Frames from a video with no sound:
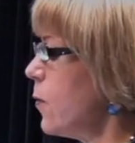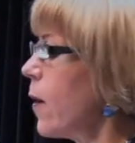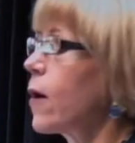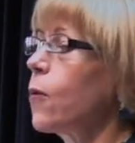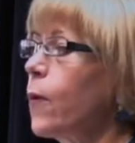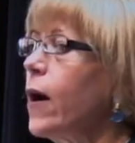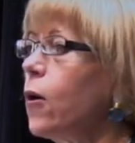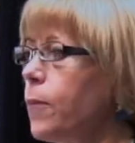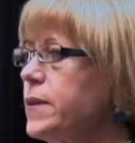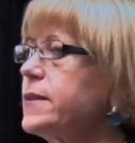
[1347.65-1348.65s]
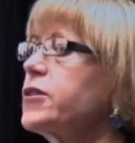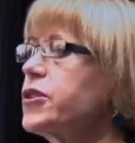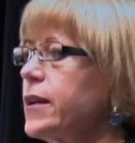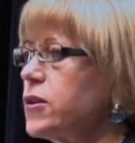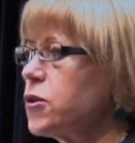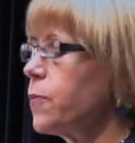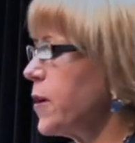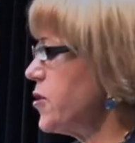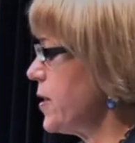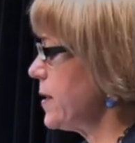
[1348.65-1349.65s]
you are well positioned to
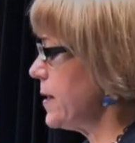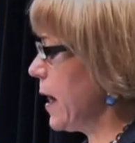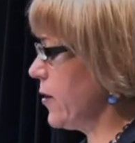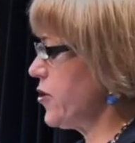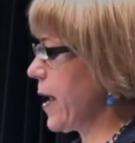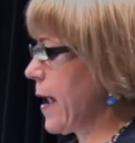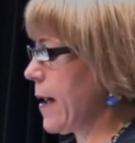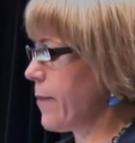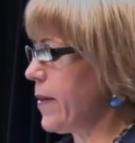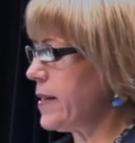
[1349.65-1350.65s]
bridge this knowledge gap.